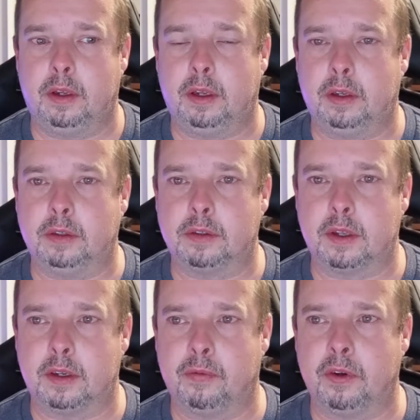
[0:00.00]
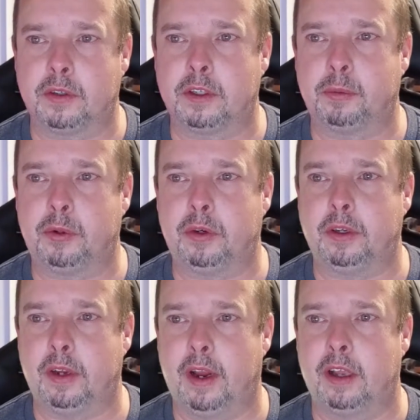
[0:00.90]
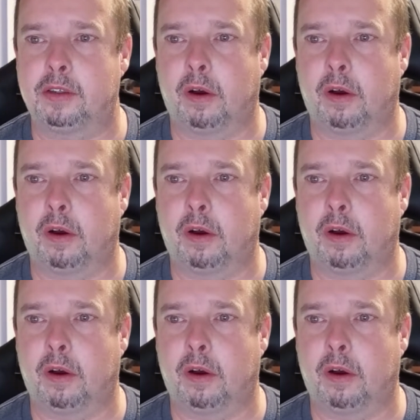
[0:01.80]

is the differences between enhanced